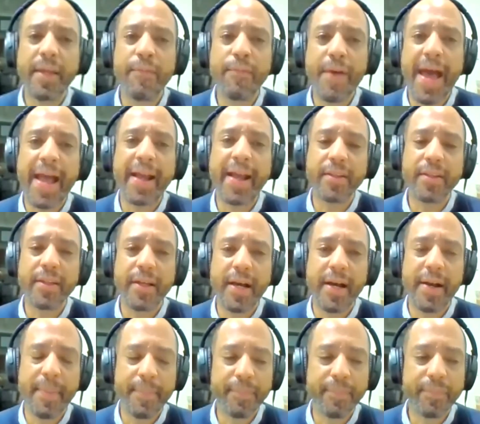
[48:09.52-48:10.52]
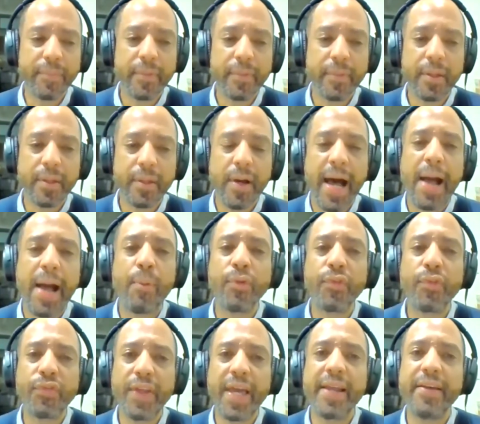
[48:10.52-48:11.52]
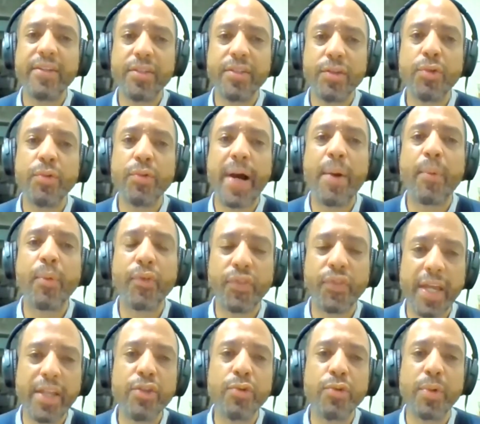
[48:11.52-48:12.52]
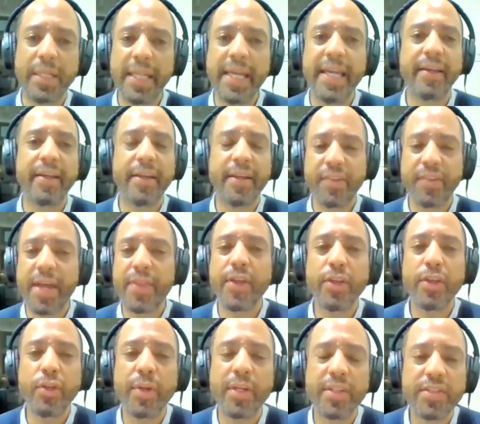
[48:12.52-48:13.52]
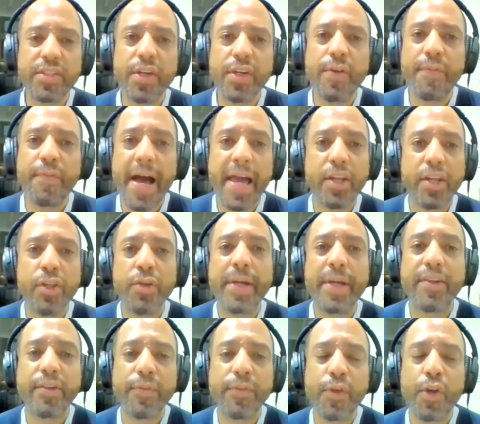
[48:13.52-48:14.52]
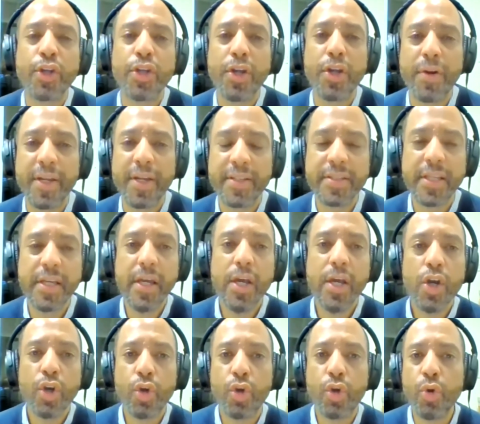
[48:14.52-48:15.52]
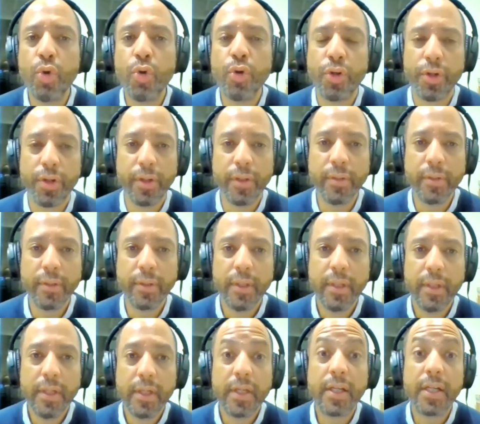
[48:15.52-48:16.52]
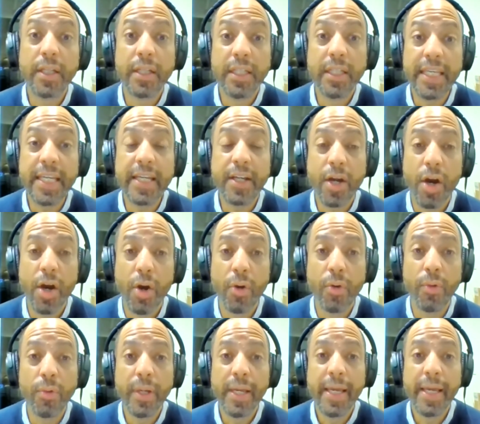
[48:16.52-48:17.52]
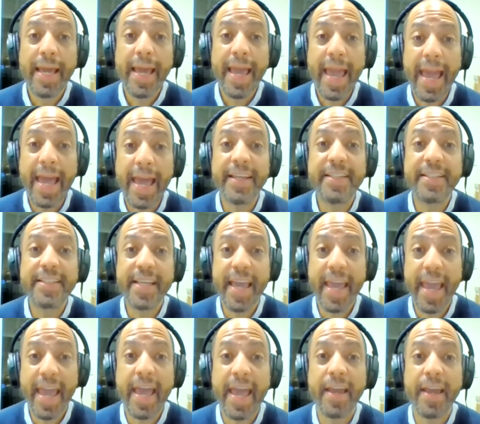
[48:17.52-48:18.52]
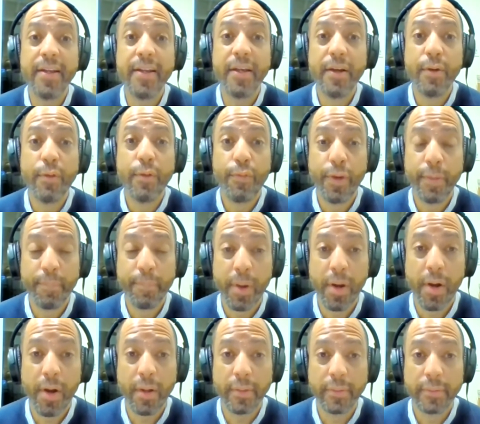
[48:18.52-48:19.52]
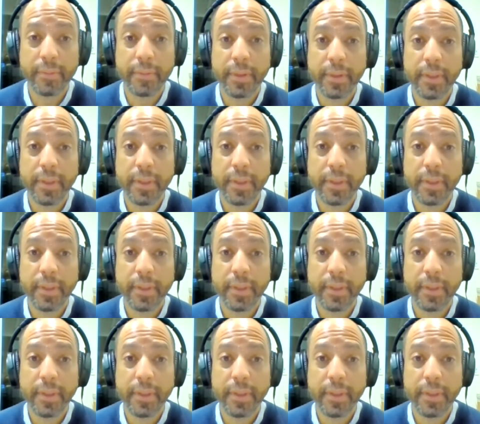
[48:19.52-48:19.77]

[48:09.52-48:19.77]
In fact, I will send you a link because I think you can still find it. You guys, if you're curious, Google Coleco head-to-head football.